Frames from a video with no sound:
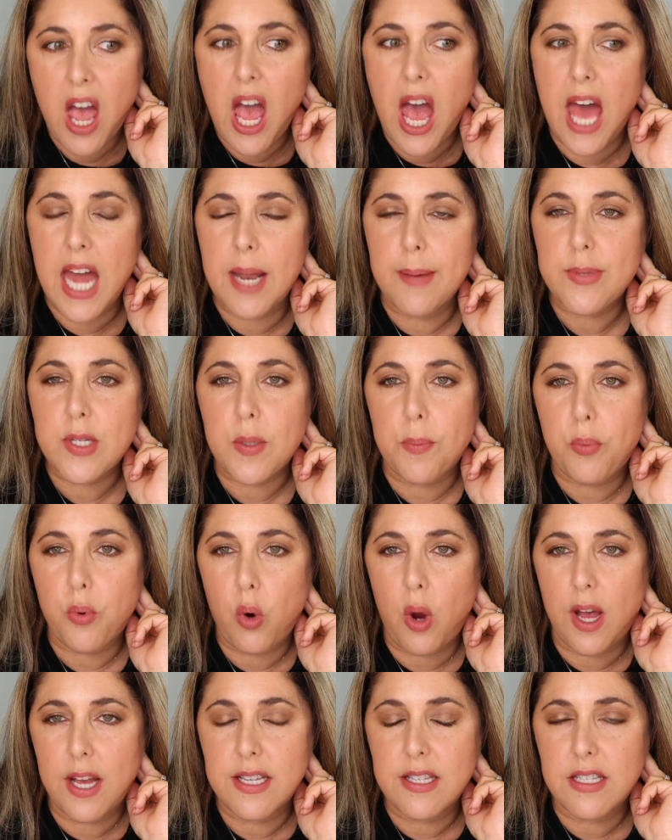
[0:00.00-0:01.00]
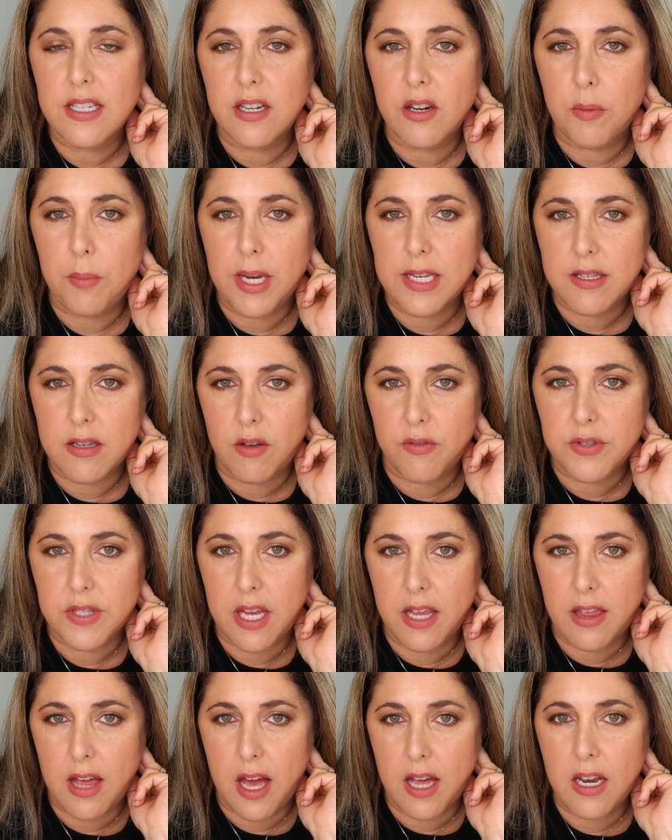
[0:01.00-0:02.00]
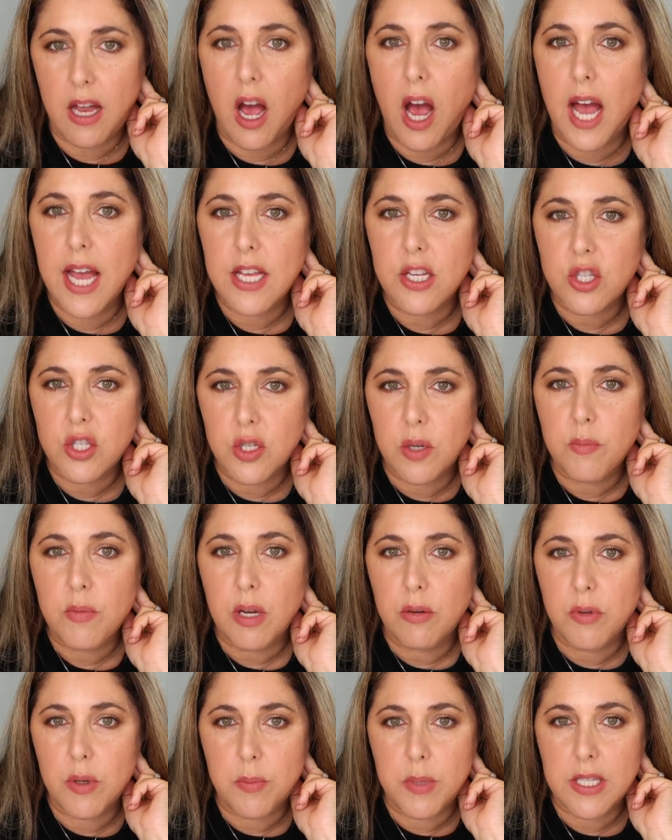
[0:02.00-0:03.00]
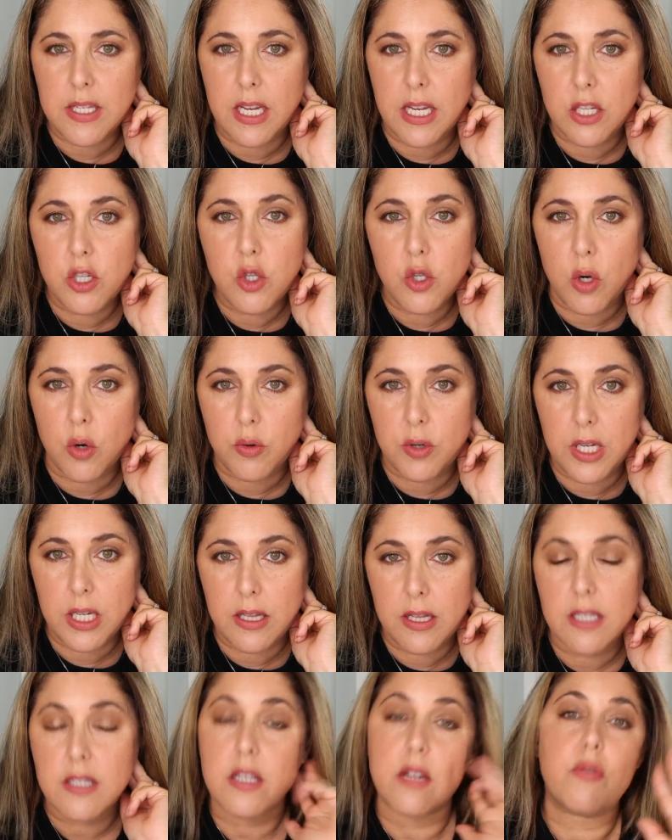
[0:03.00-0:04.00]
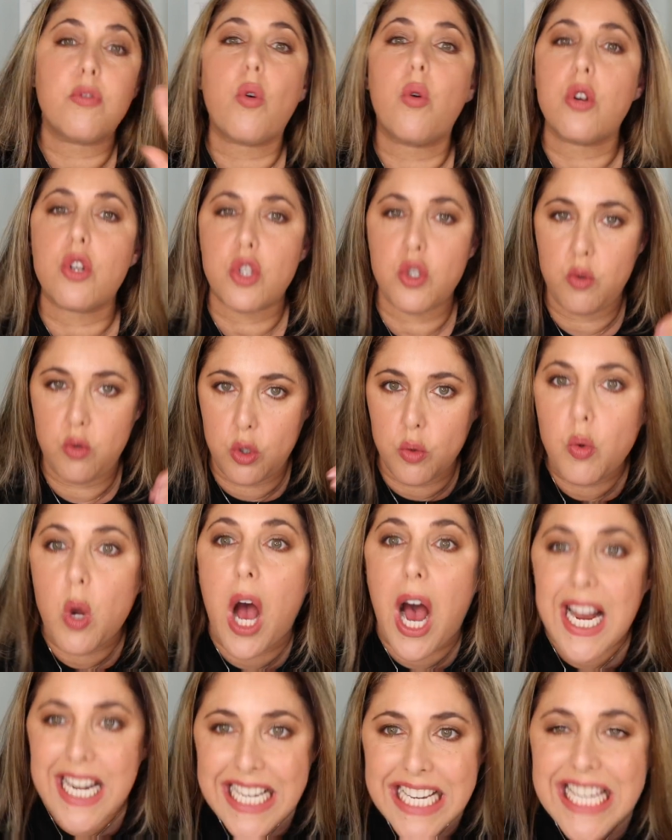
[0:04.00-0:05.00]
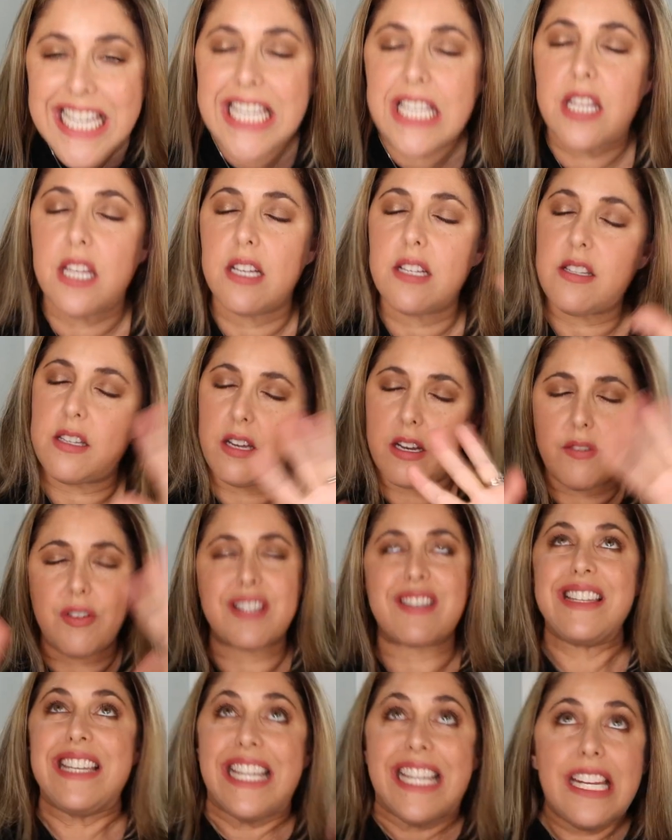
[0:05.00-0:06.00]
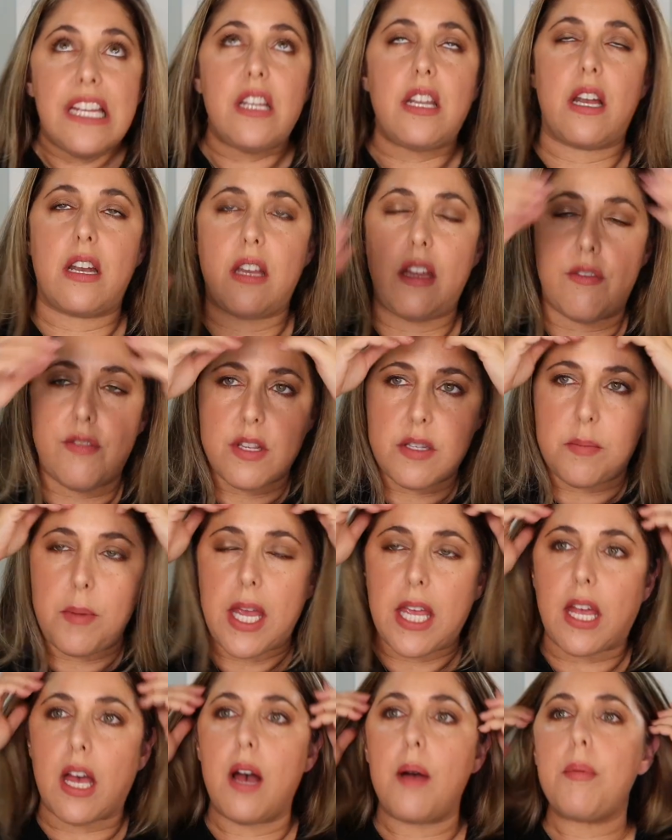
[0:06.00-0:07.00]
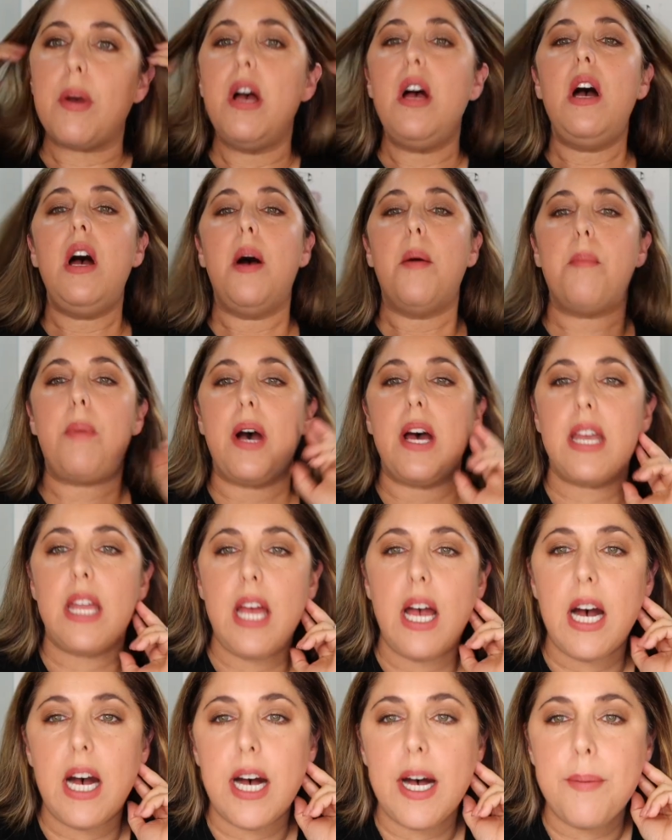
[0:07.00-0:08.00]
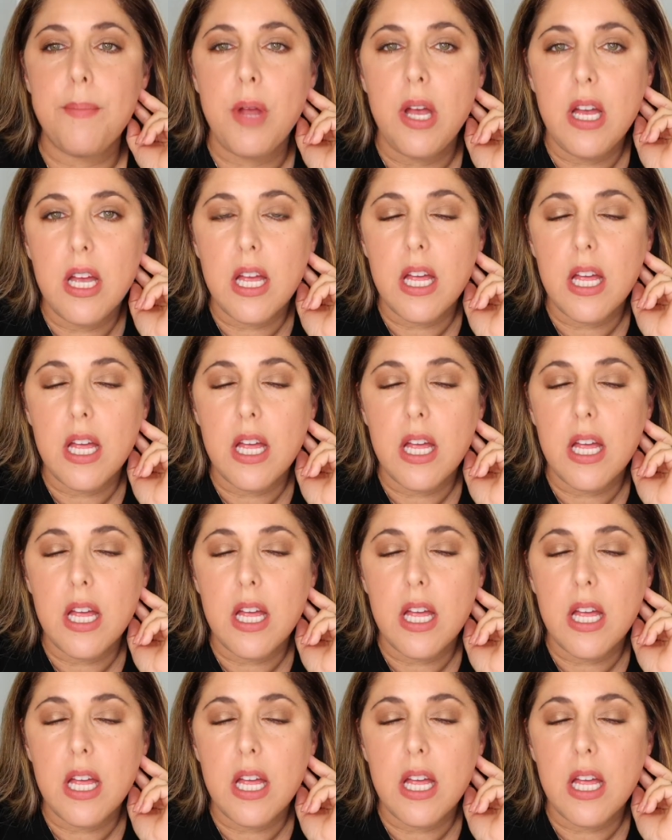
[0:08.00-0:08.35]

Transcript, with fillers: And I'm surprised to hear myself say that. I assumed I would be saying you don't need this. And of course you do not need this. None of us need any of this makeup. But um,